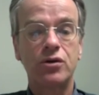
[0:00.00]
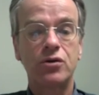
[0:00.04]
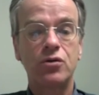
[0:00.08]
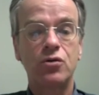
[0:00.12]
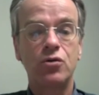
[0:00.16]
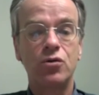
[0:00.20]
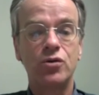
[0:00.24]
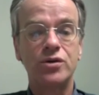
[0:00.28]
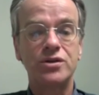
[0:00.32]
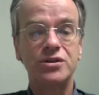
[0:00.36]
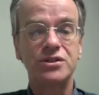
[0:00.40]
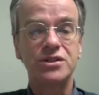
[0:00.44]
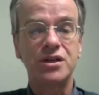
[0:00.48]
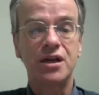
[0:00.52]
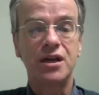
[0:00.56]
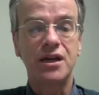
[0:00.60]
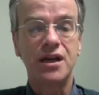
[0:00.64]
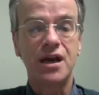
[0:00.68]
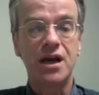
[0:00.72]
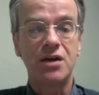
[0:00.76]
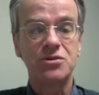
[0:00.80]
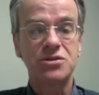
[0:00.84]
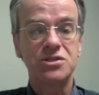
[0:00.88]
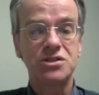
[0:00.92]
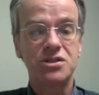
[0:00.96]
who is
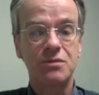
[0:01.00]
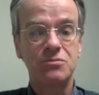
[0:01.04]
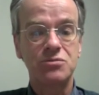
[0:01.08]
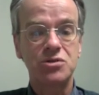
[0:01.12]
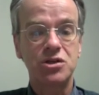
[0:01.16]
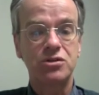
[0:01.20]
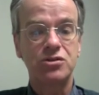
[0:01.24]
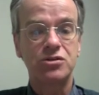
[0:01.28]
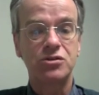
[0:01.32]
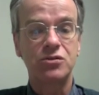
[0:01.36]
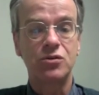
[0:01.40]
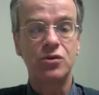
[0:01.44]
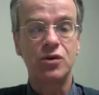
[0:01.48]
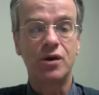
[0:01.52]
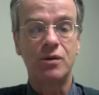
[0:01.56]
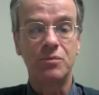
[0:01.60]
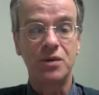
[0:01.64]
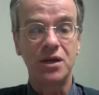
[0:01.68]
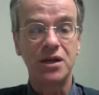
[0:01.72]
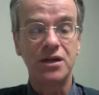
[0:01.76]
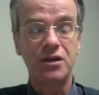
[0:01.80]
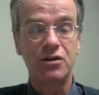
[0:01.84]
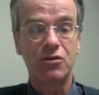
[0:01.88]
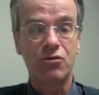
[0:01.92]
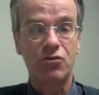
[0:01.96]
now subject to
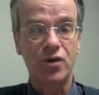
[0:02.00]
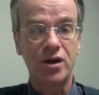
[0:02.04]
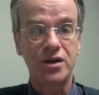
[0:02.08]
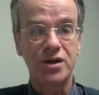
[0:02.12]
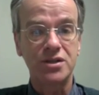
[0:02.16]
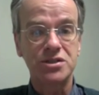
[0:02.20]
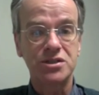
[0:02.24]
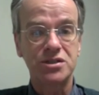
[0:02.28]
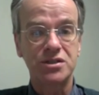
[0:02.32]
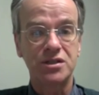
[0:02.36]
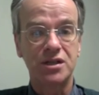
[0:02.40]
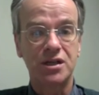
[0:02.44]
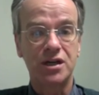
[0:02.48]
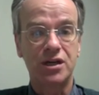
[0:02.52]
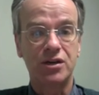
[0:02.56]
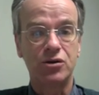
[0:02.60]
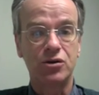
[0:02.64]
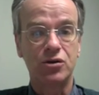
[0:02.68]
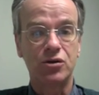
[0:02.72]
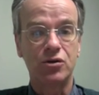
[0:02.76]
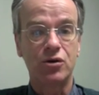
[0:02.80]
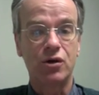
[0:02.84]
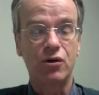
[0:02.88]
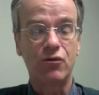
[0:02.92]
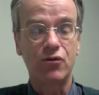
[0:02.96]
immediate arrest
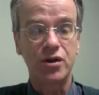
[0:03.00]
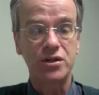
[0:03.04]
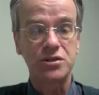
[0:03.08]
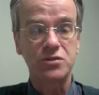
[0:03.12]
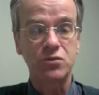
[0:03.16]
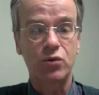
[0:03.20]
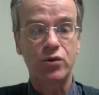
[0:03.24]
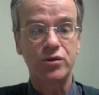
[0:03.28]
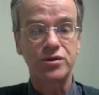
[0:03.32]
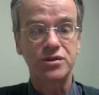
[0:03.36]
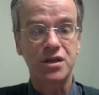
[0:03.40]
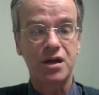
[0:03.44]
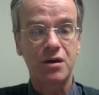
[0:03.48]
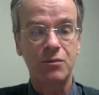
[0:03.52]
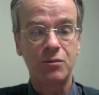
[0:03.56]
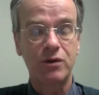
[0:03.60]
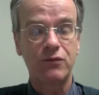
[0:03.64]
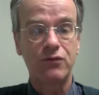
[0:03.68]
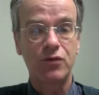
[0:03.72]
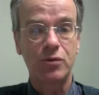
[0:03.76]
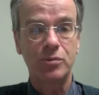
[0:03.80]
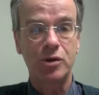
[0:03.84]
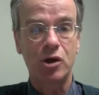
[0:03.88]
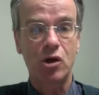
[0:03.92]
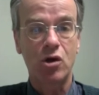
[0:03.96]
under arrest warrants coming
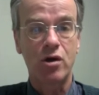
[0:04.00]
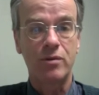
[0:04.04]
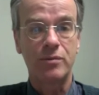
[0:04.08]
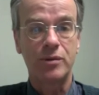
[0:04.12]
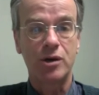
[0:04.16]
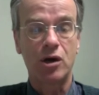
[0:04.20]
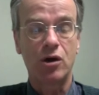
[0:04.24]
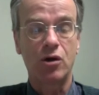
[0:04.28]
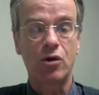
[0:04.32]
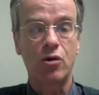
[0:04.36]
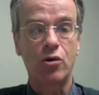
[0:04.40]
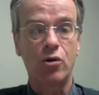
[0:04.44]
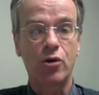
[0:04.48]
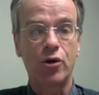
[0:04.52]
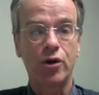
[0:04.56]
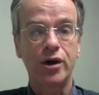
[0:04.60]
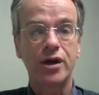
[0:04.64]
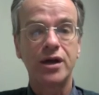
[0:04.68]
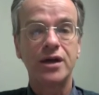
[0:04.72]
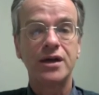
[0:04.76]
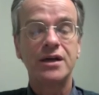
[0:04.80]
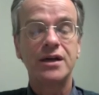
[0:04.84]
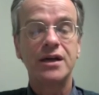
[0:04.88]
from the common law court.